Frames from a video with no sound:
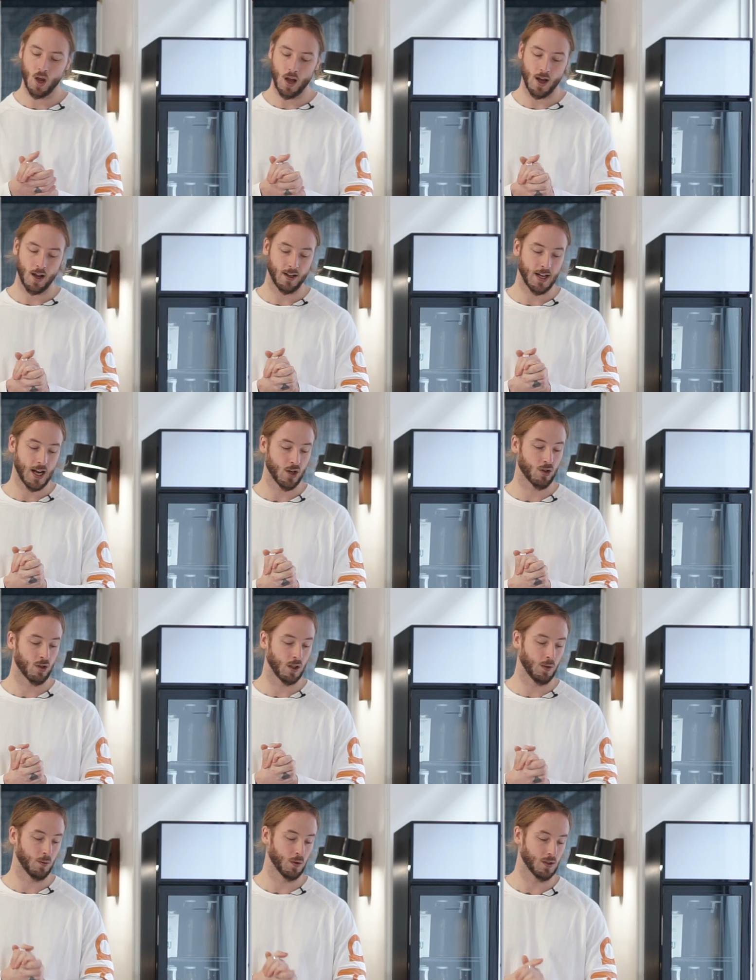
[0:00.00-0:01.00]

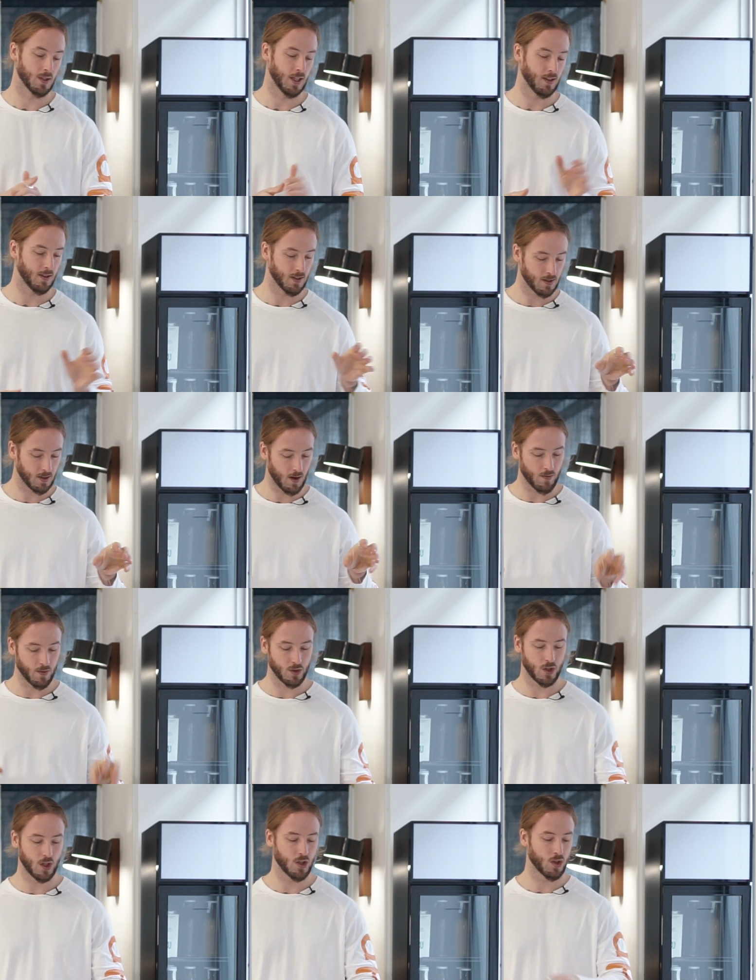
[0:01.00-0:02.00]
Naturally, we'll take this
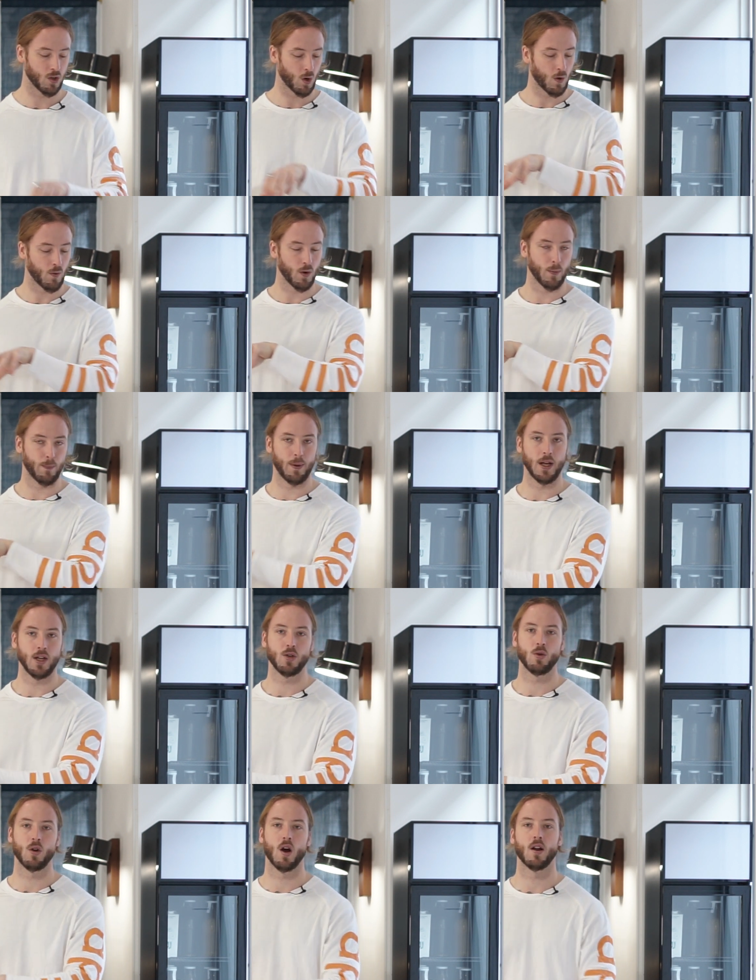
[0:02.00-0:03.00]
conversation over to
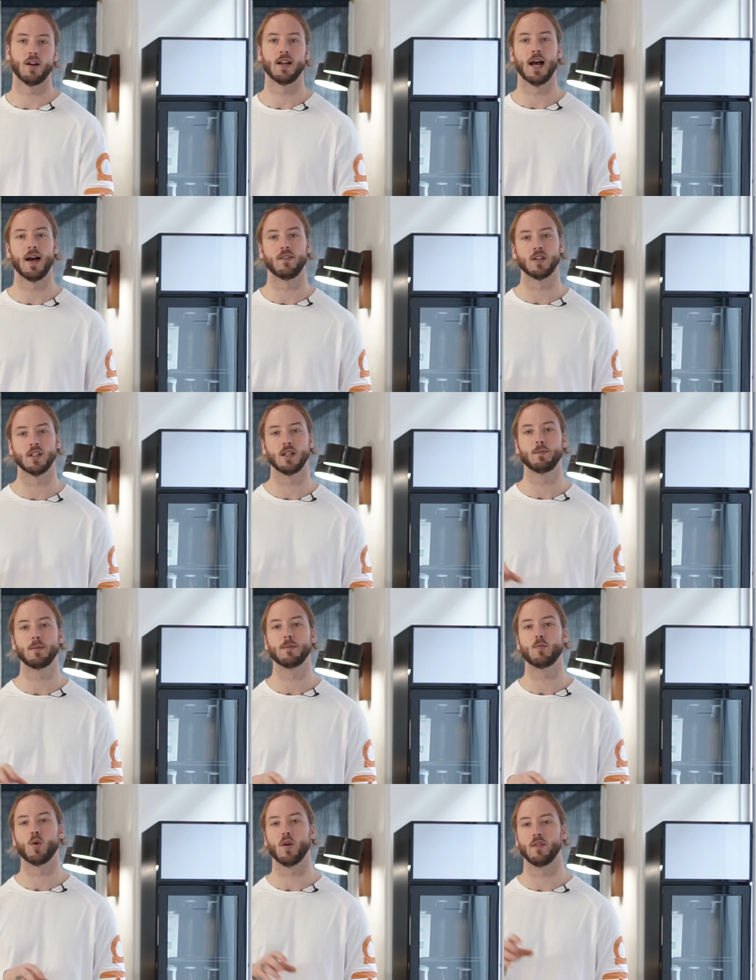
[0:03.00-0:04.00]
Patreon and have a little
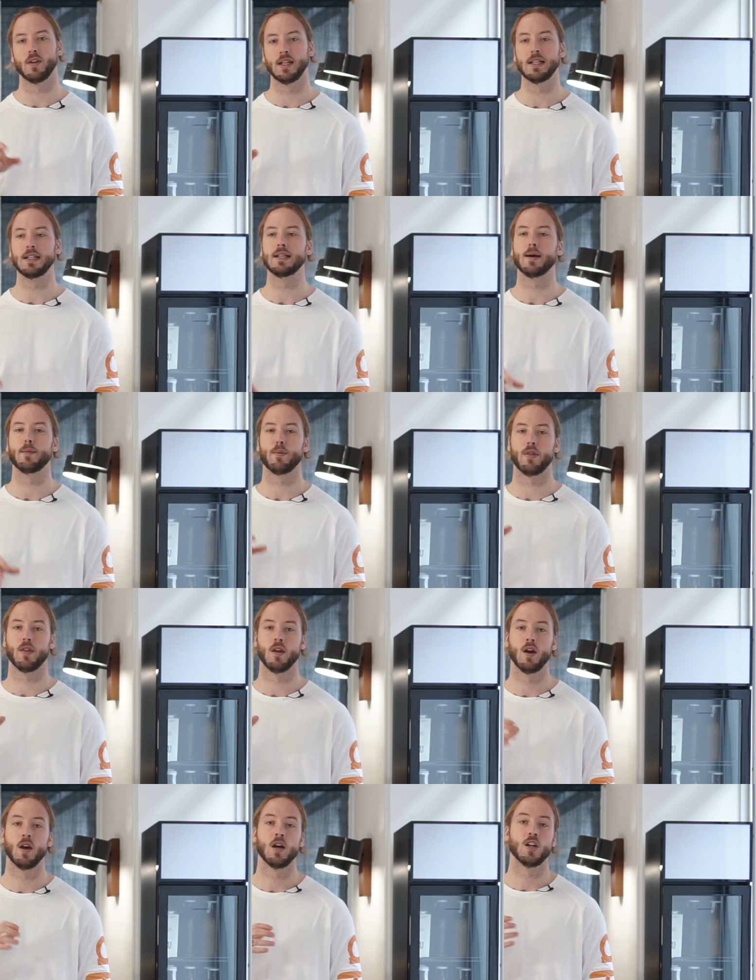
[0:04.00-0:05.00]
bit more of an in-depth
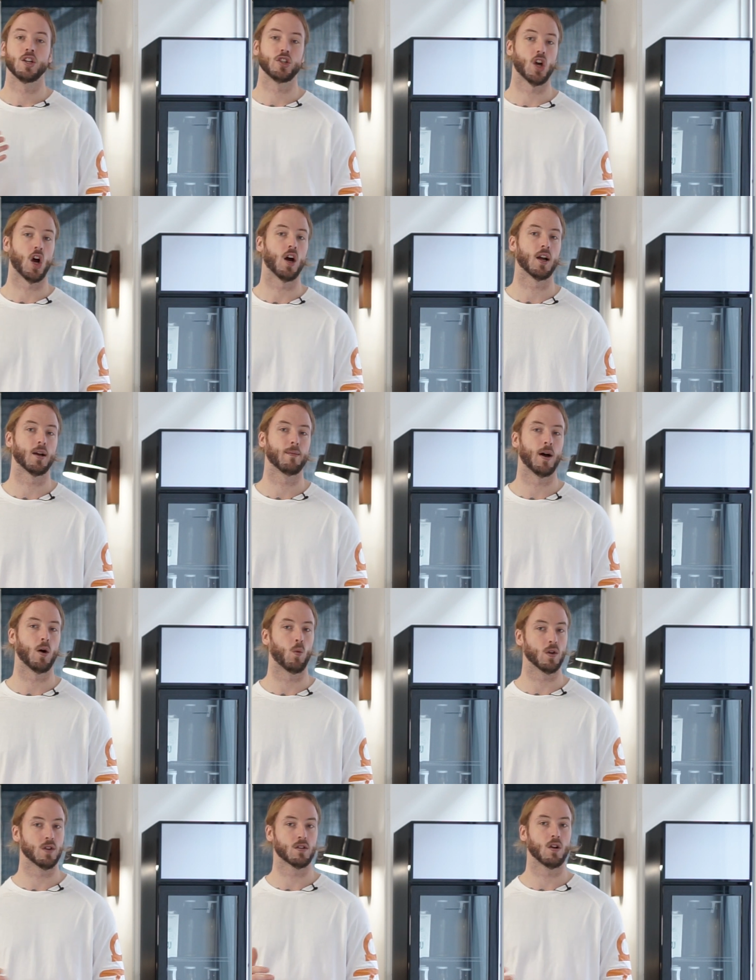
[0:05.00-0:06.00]
talk about
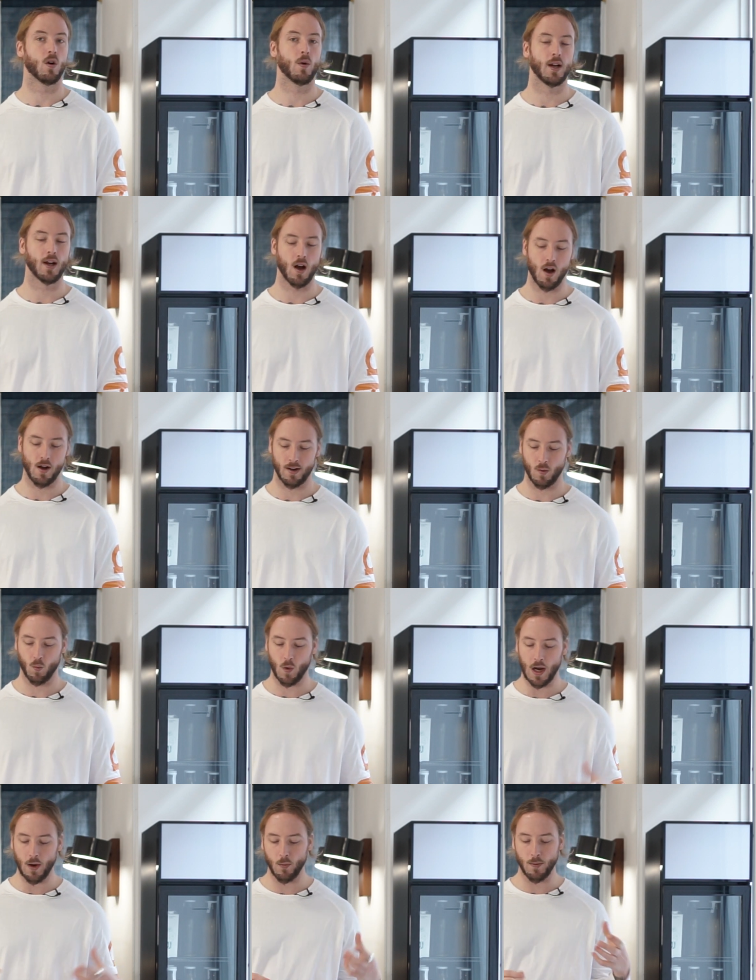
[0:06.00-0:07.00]
what's going on and
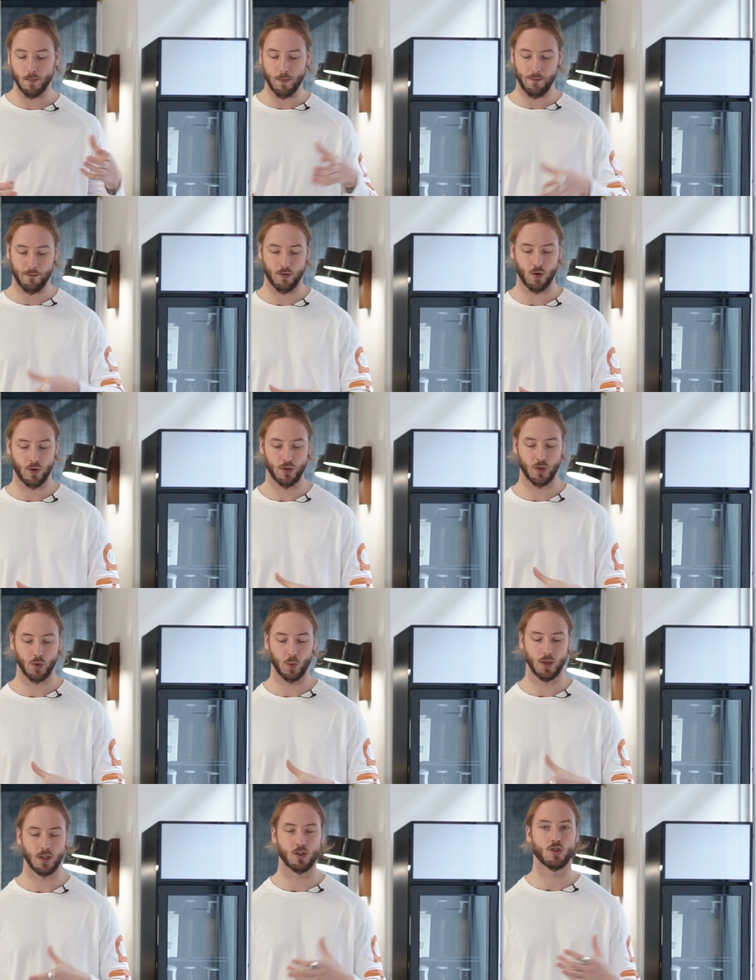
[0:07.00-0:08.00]
why we prefer
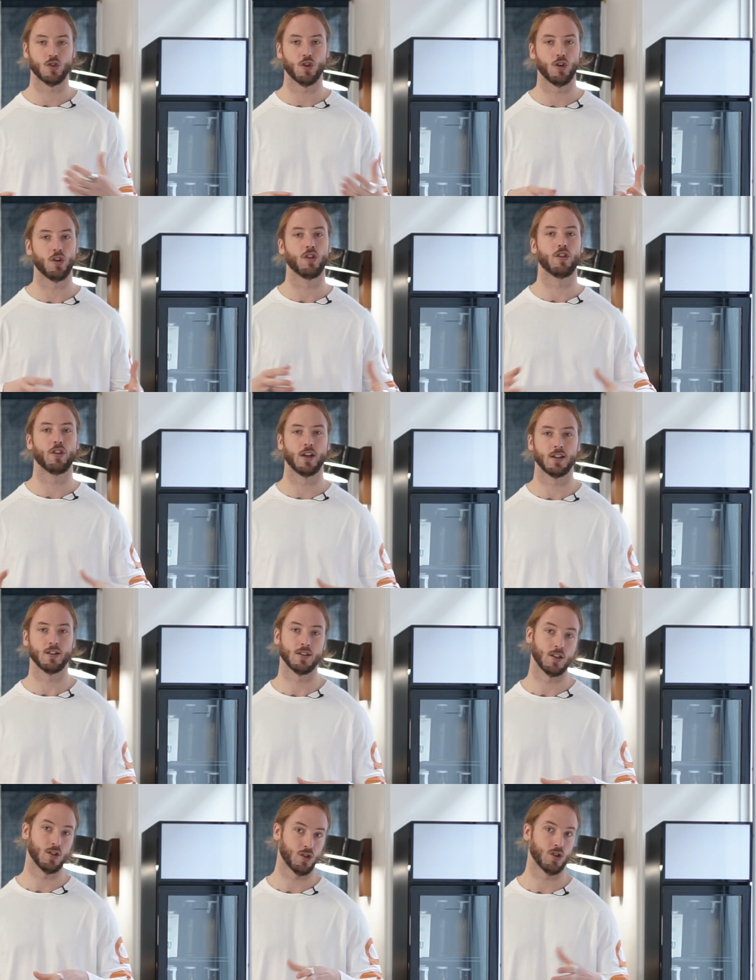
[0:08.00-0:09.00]
doing certain things
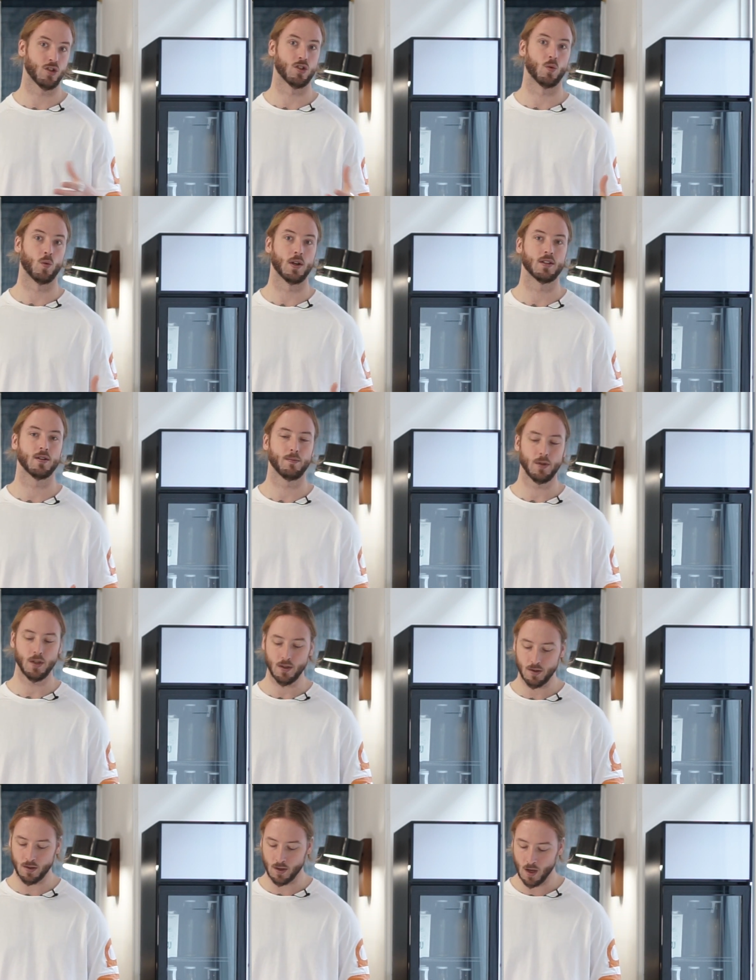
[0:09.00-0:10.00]
in terms of
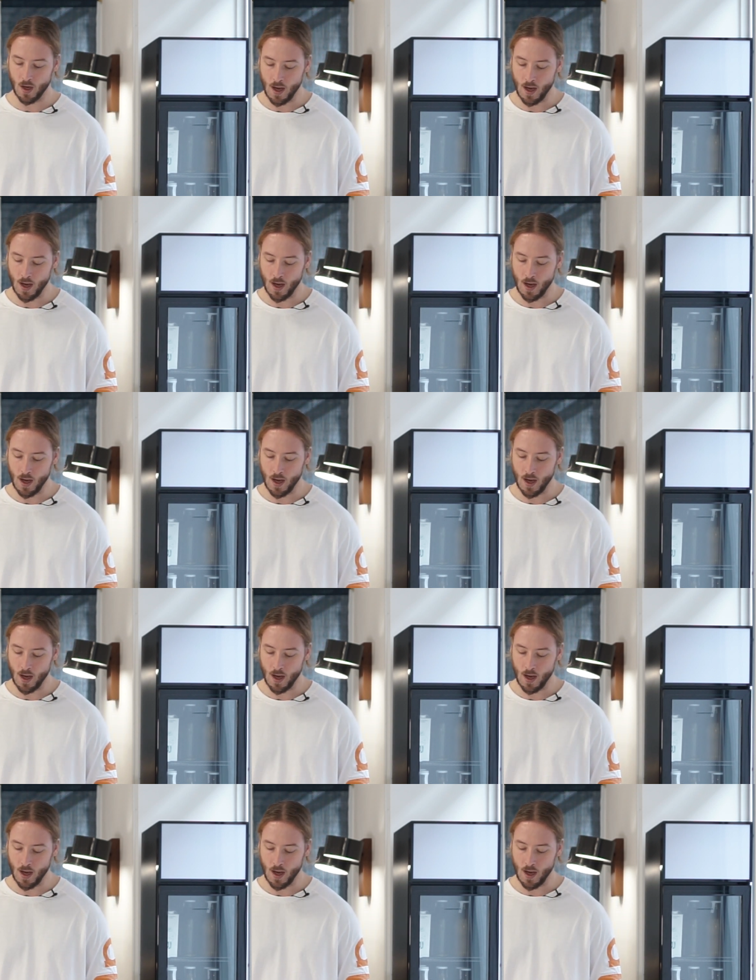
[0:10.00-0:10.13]
recipes.